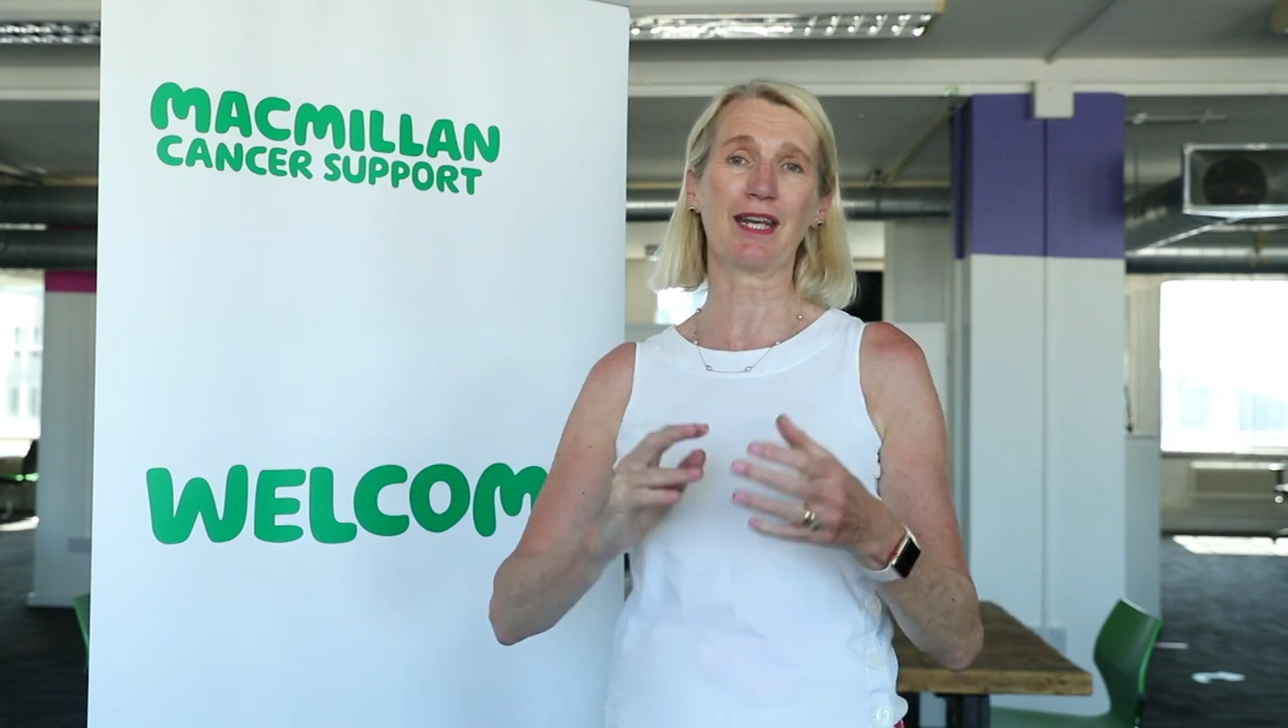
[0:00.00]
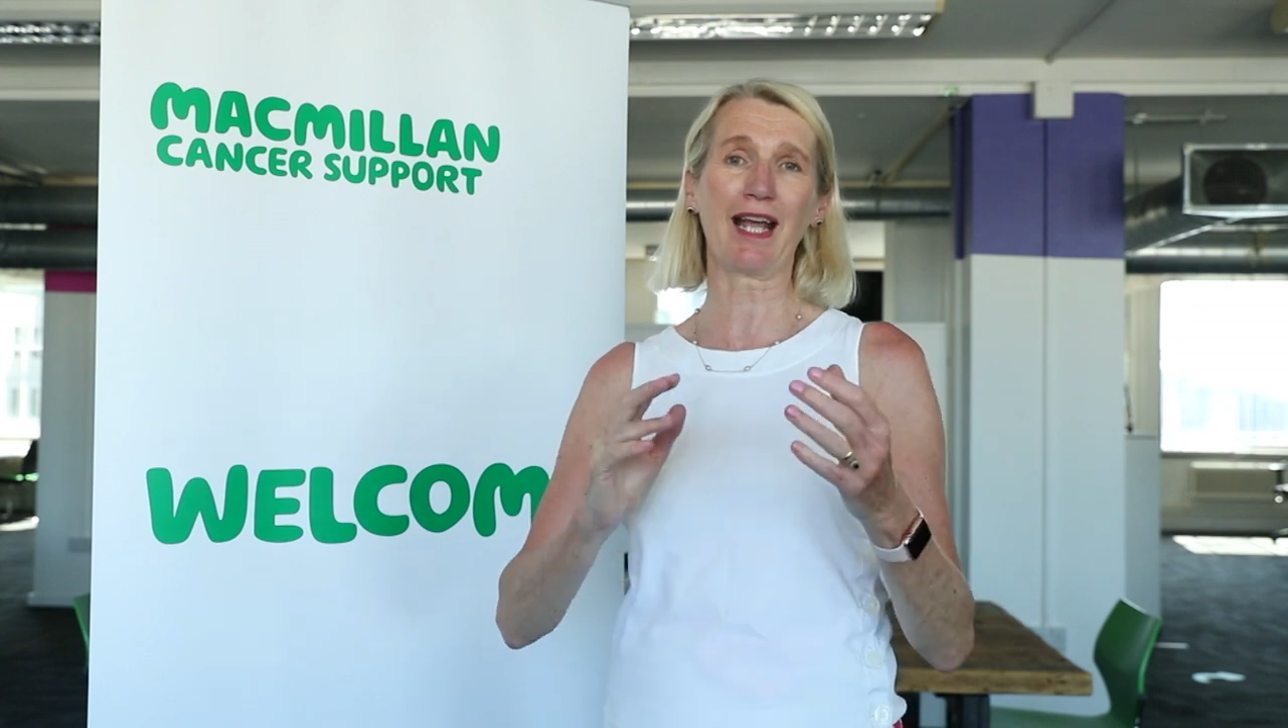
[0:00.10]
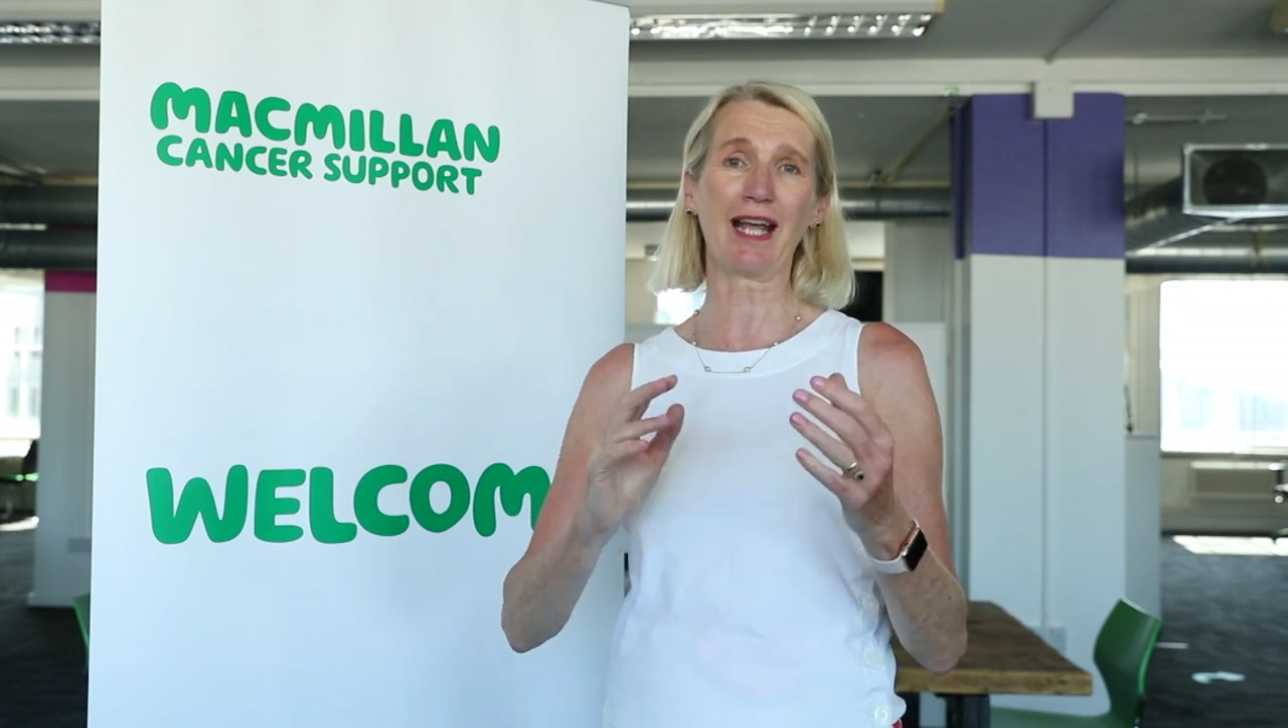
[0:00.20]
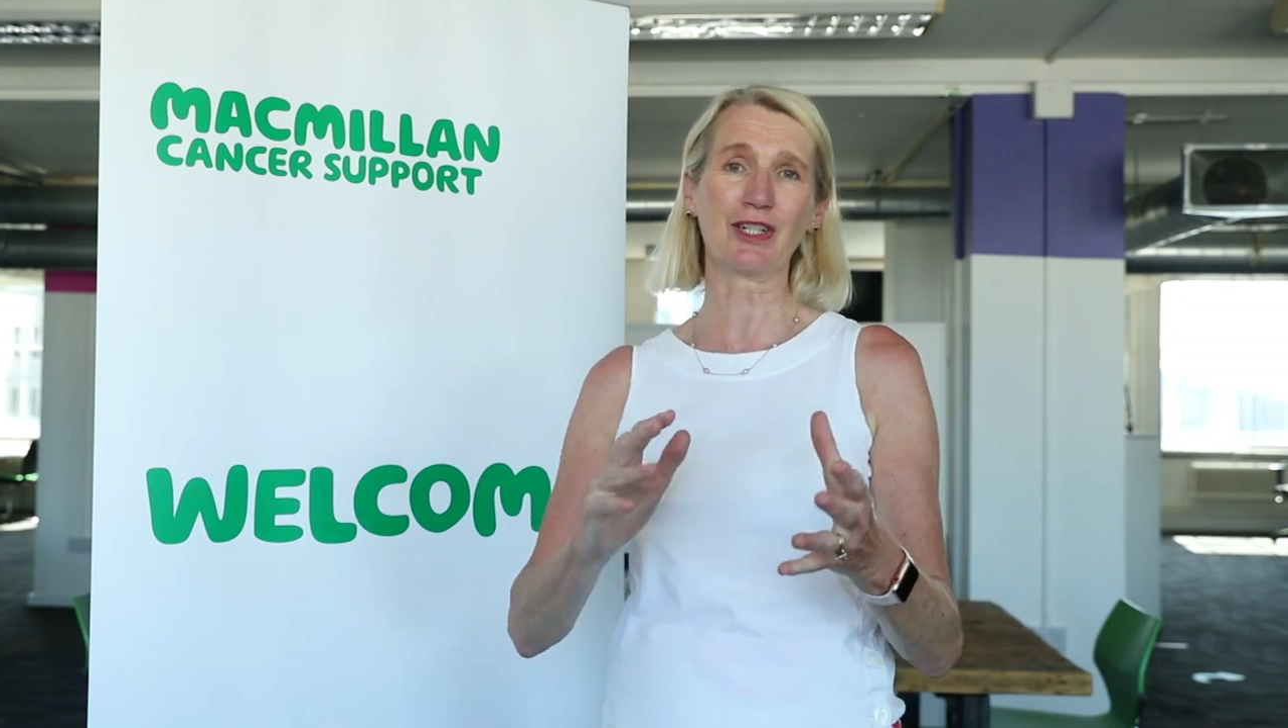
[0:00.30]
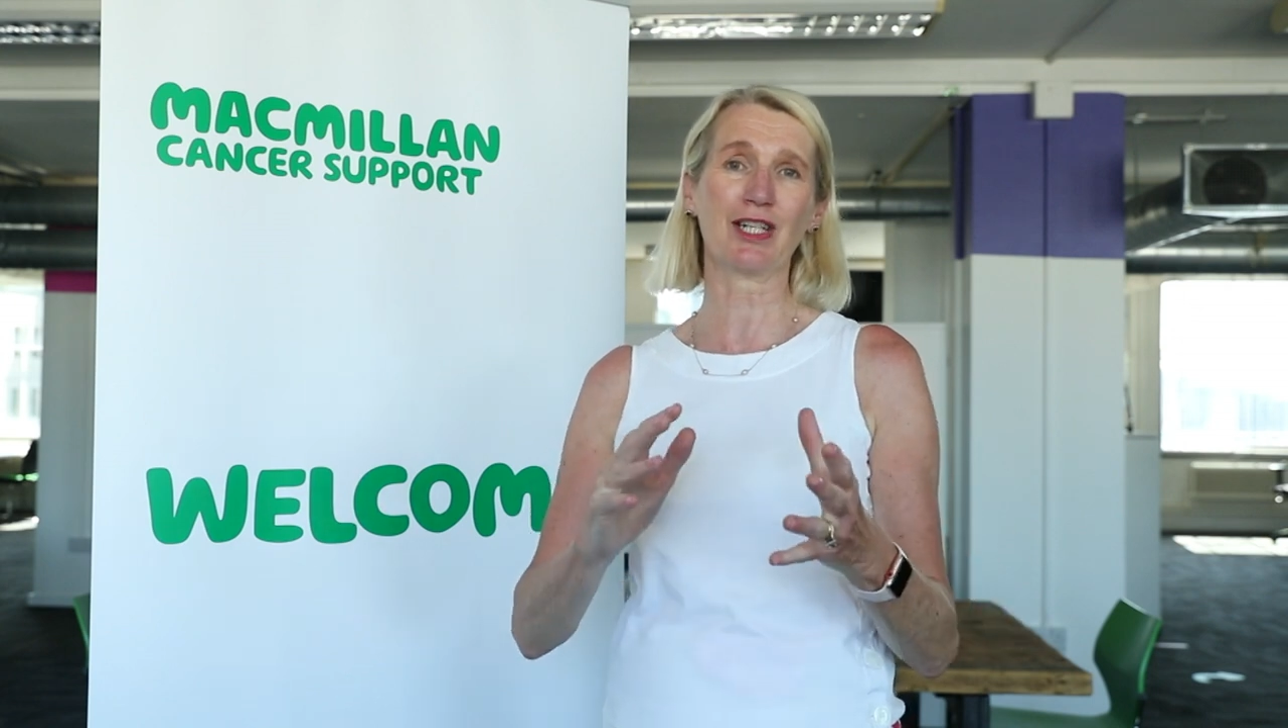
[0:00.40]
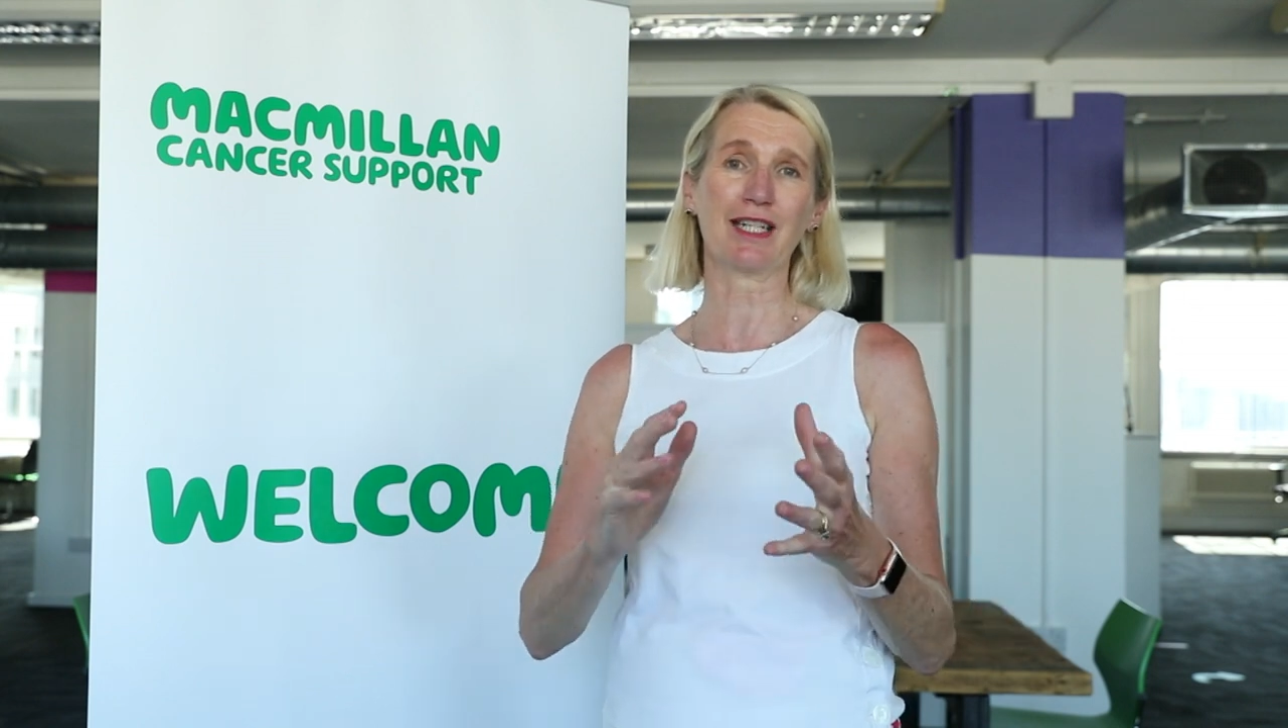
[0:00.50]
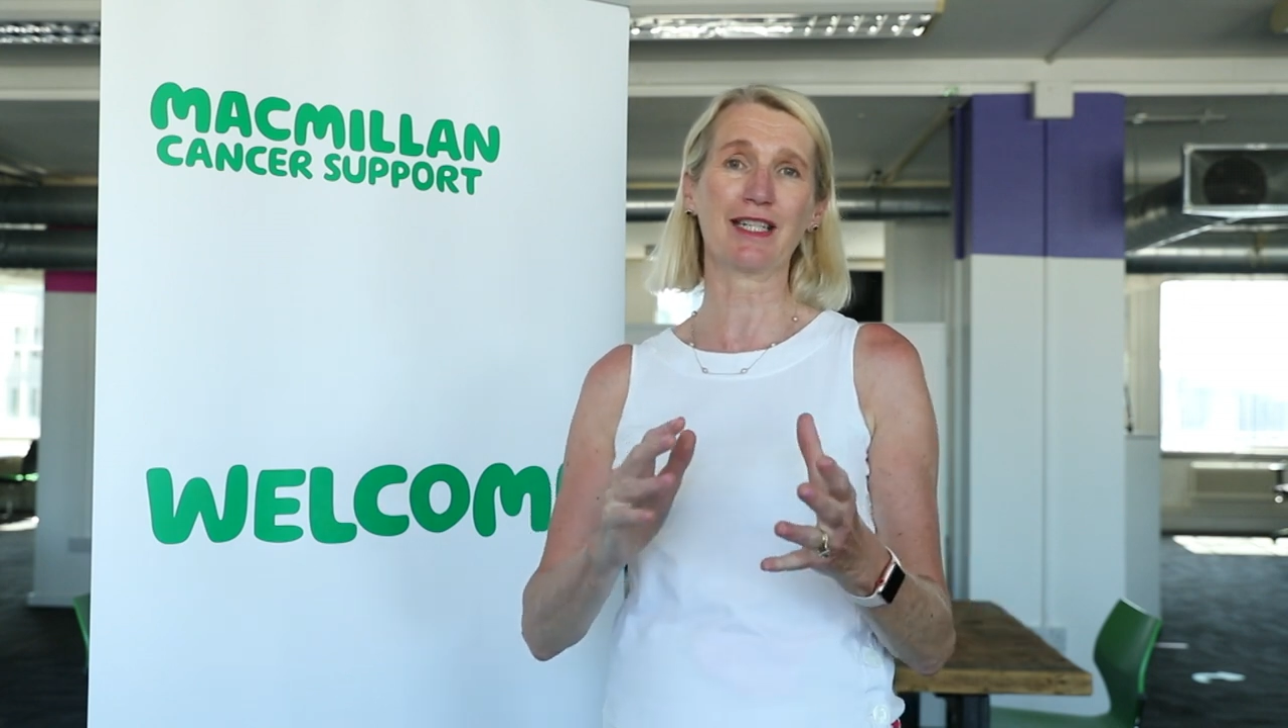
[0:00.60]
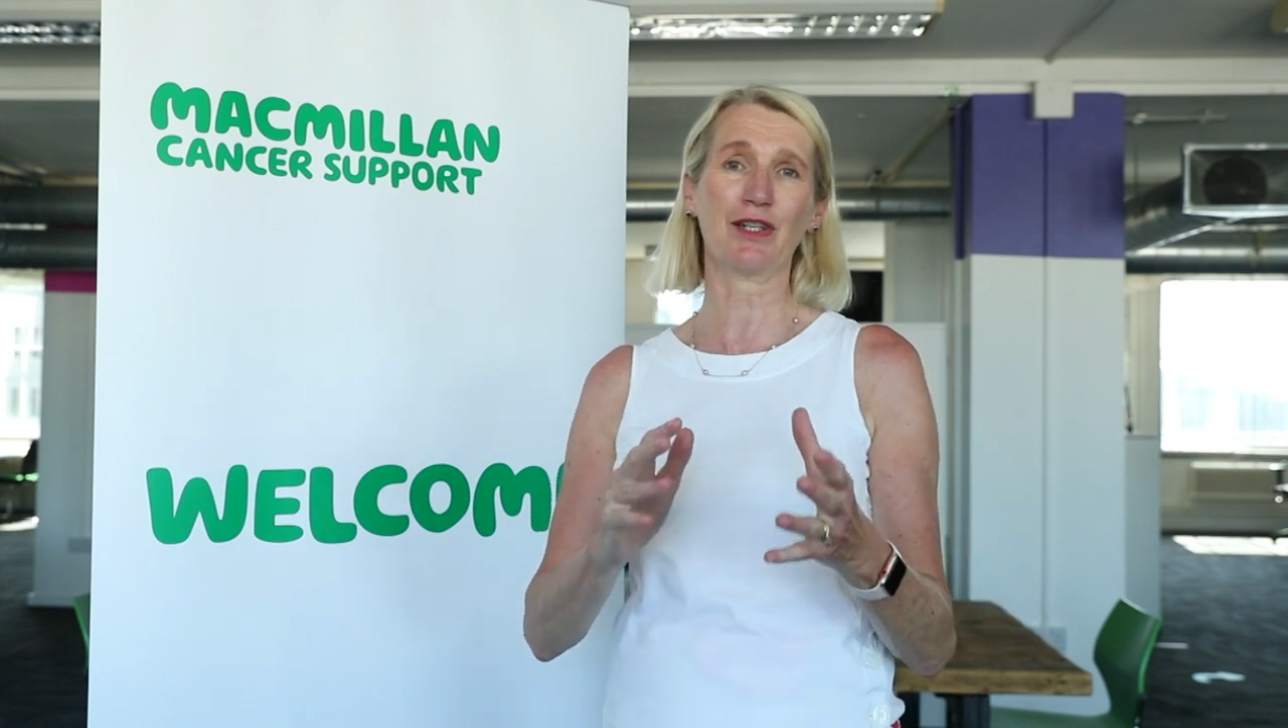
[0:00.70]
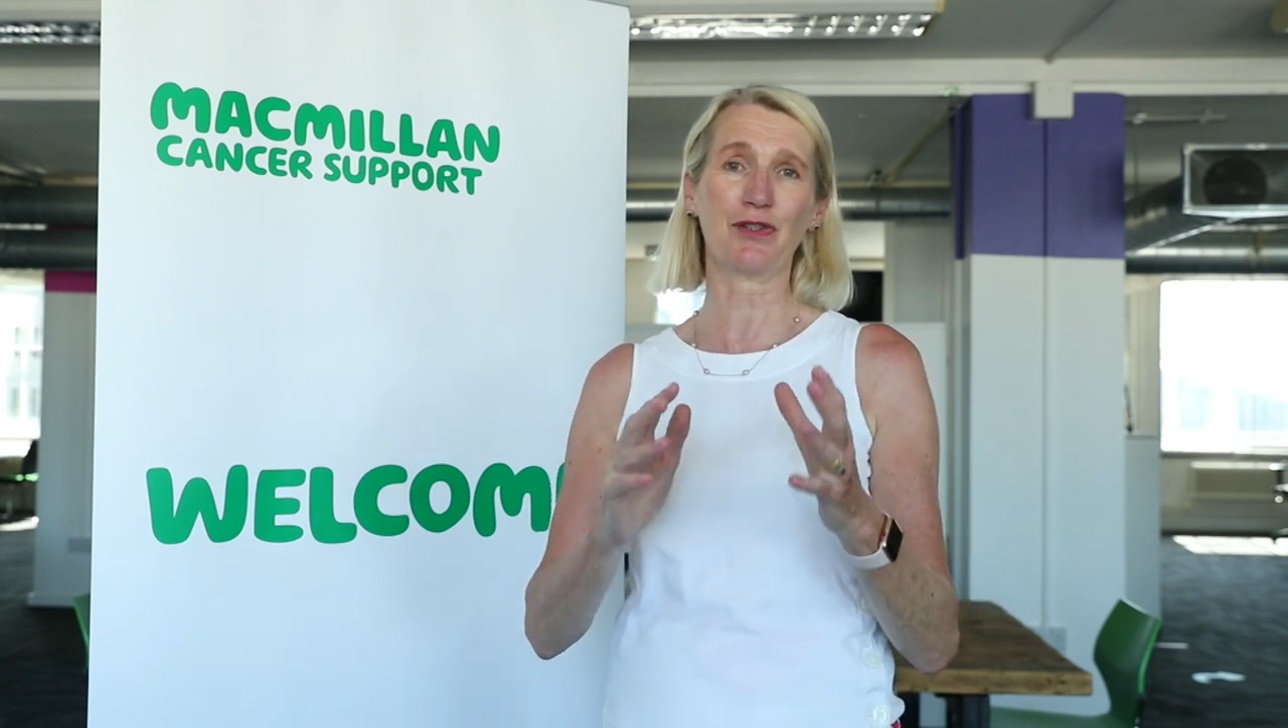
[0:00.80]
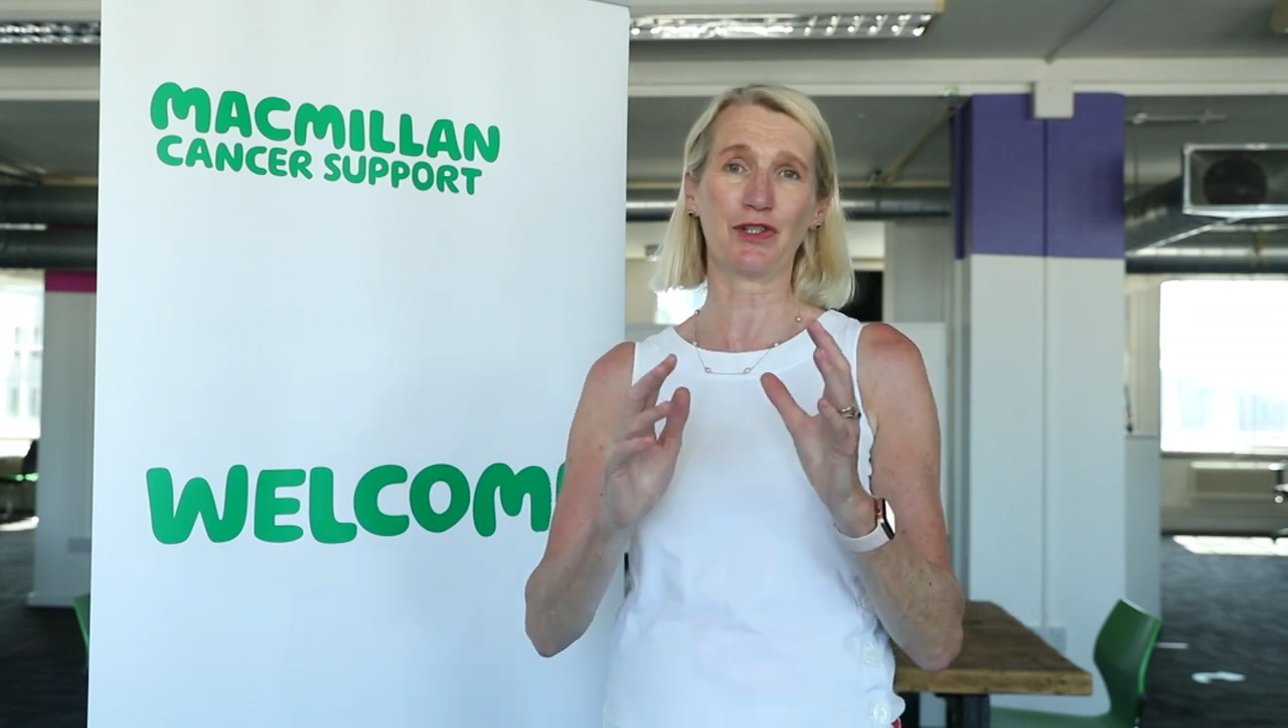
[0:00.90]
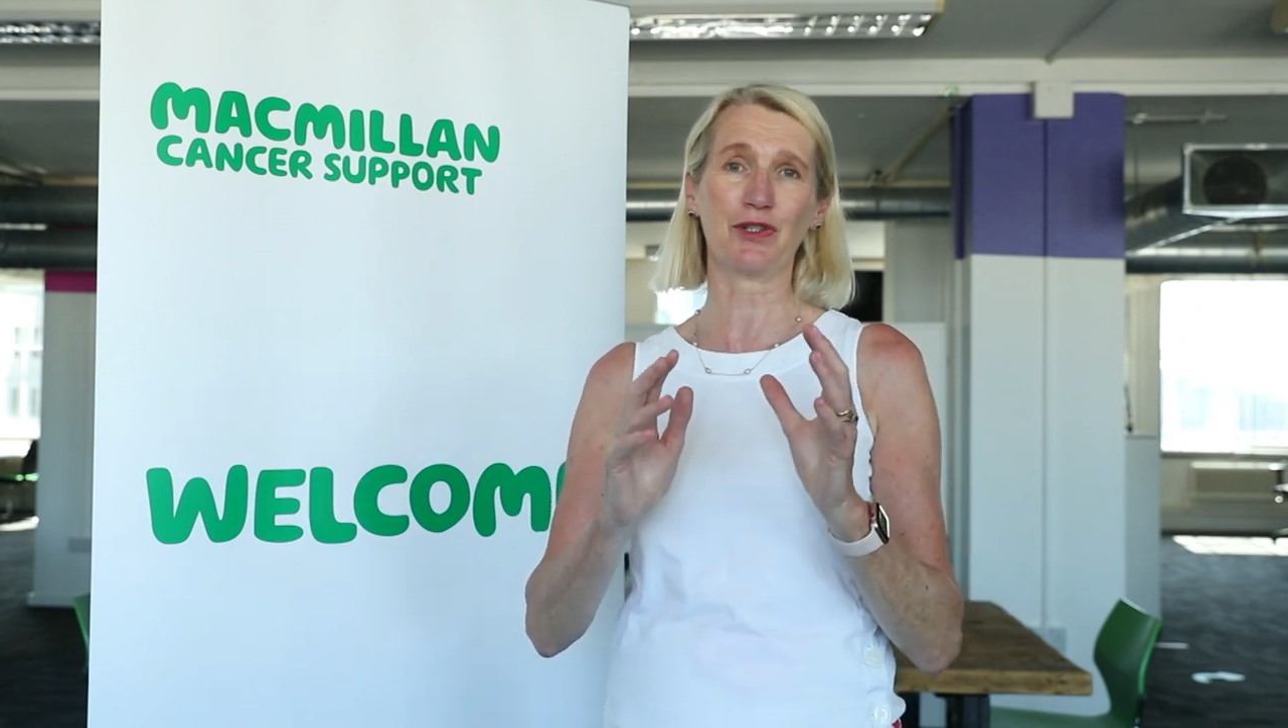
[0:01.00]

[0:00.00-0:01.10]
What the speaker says: can actually continue to